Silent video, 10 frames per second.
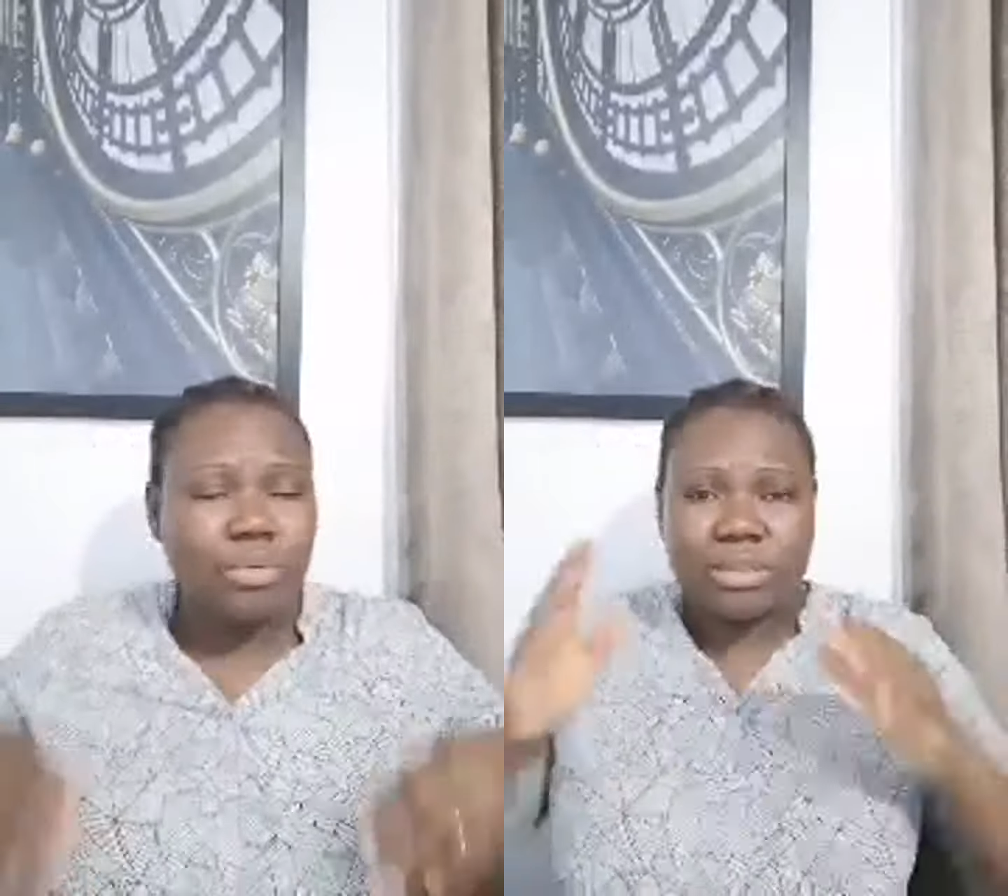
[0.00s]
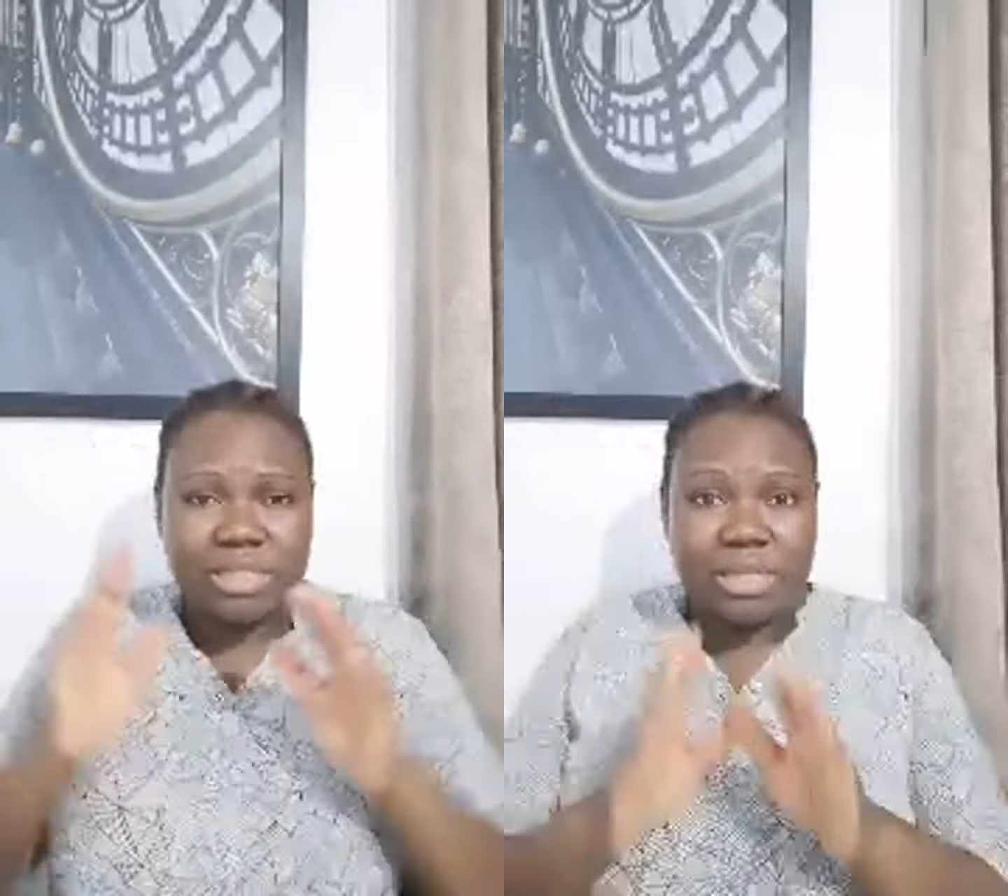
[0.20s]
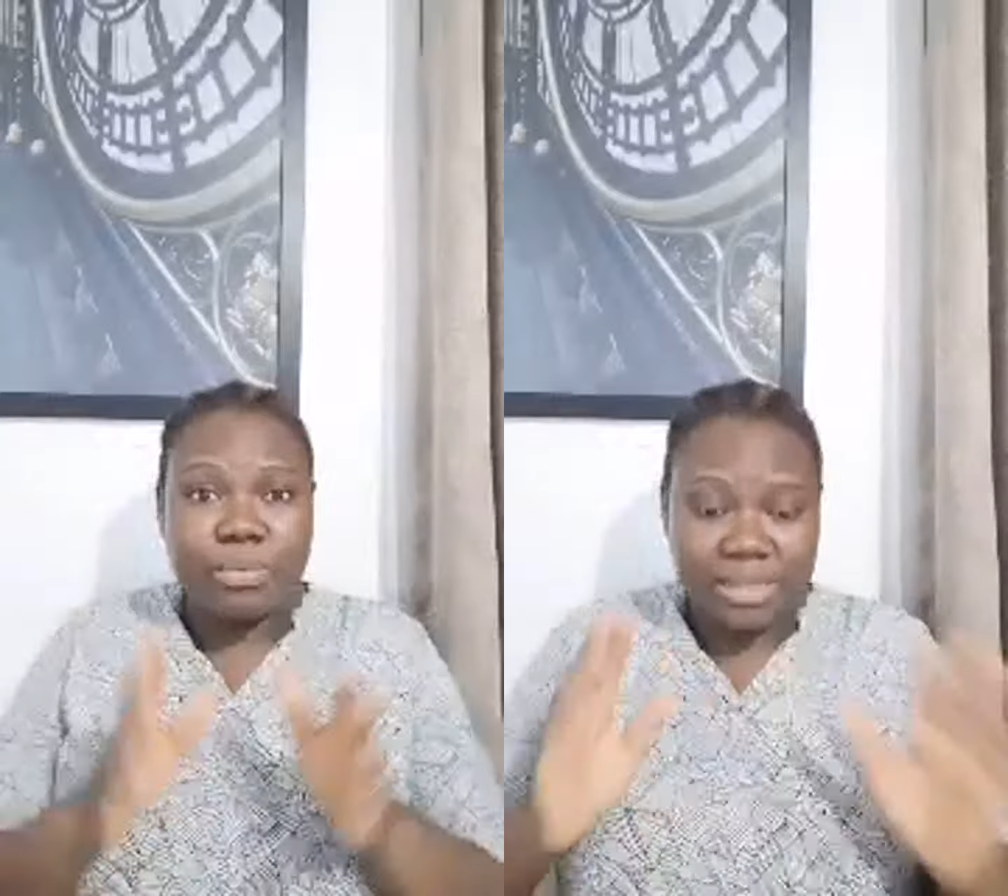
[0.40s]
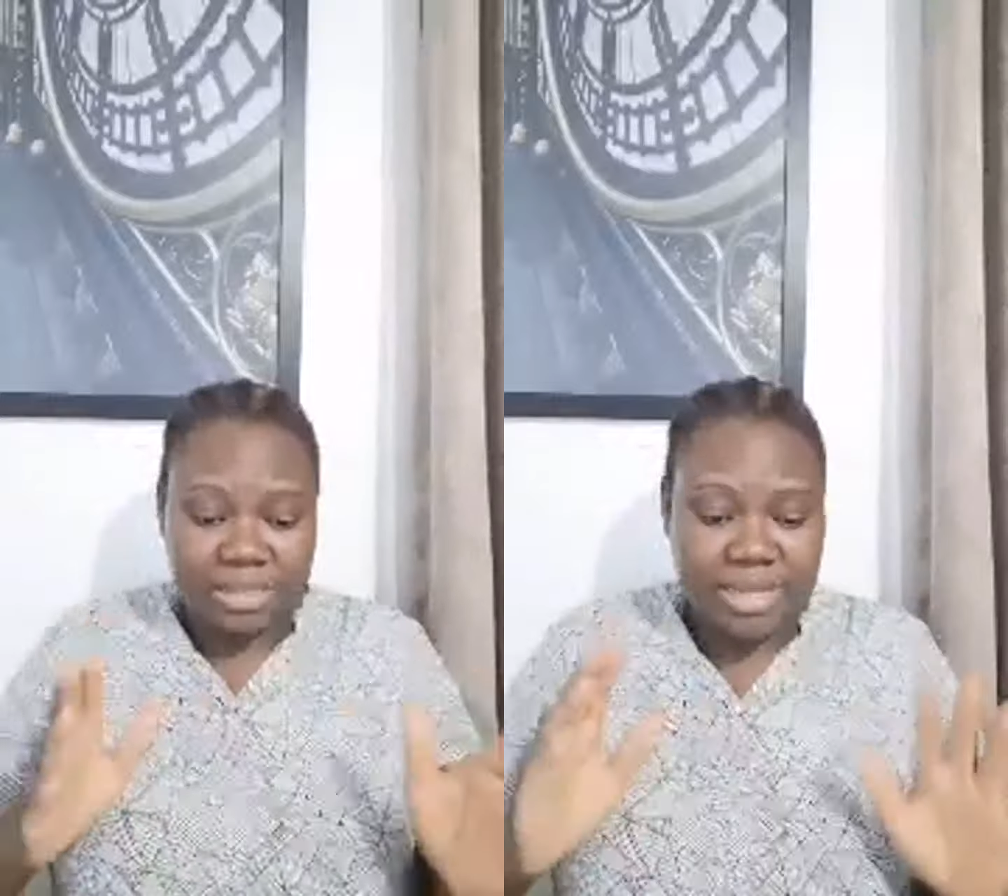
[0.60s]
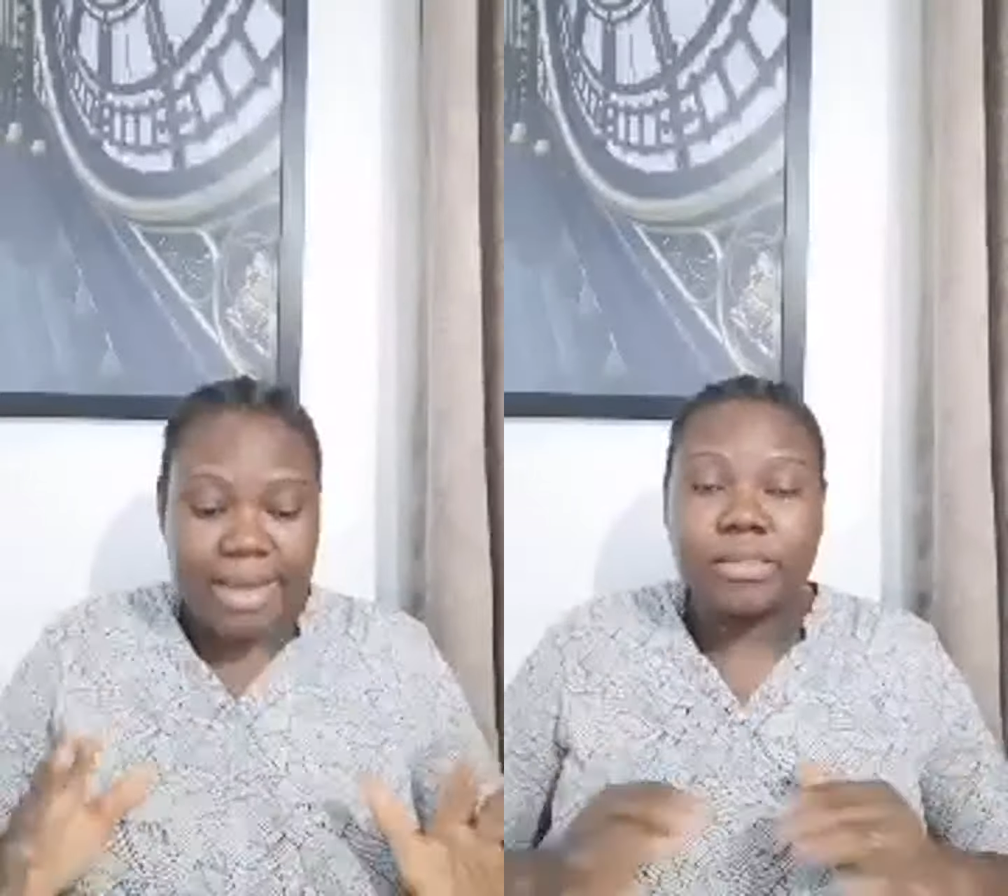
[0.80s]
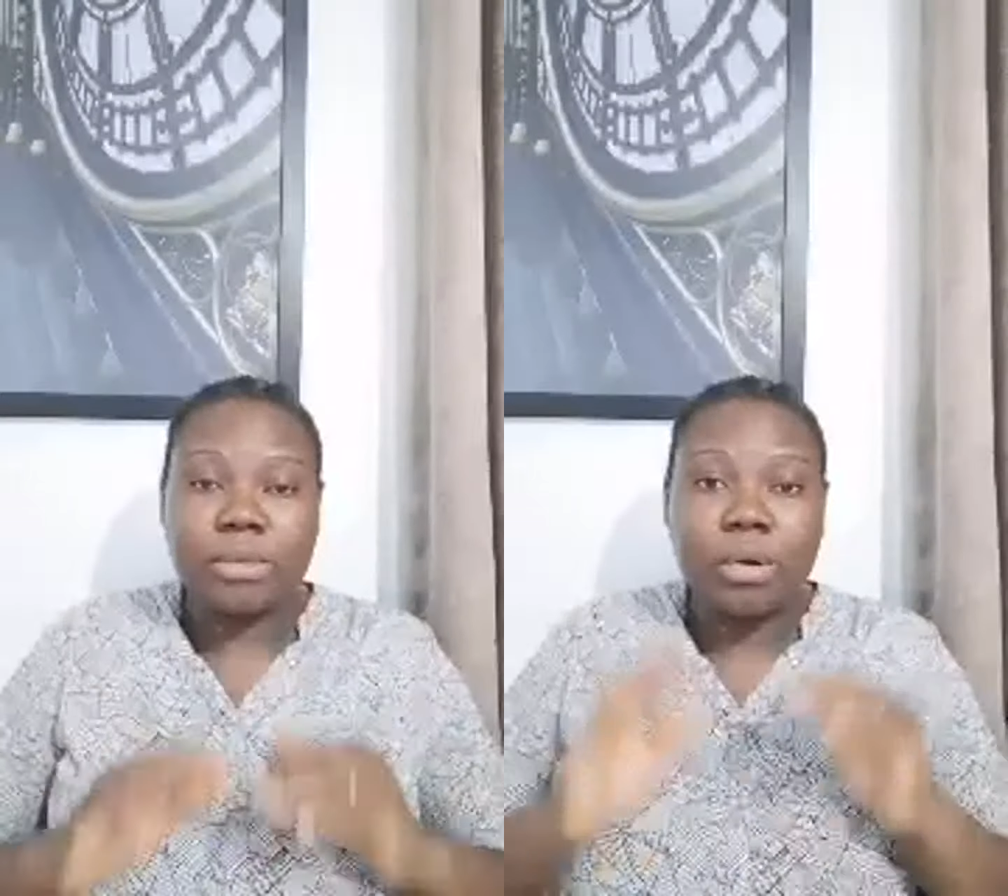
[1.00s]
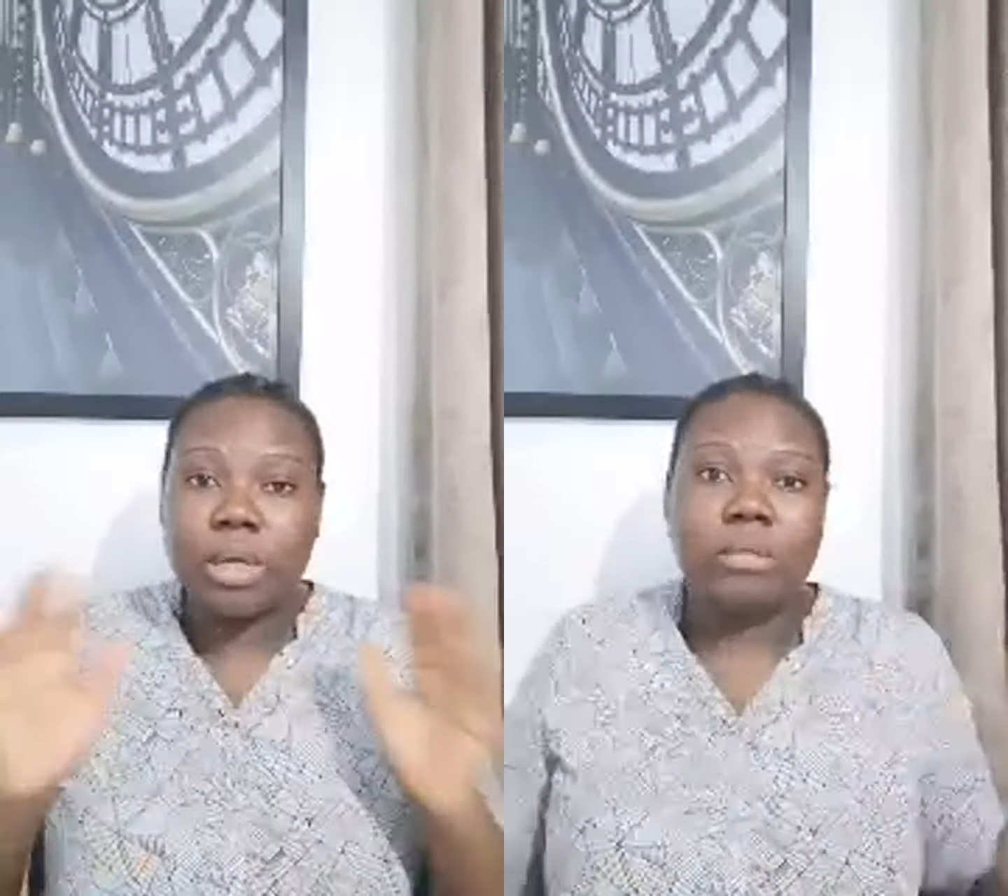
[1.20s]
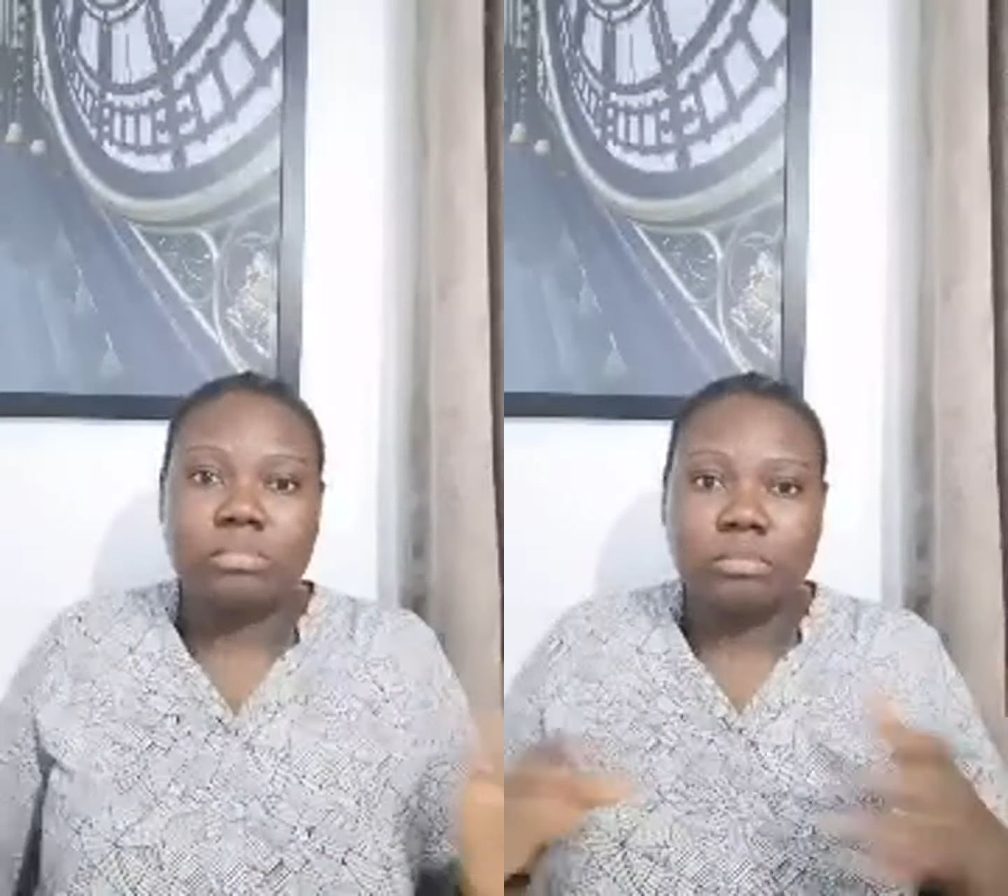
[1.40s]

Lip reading: The way the year is, okay,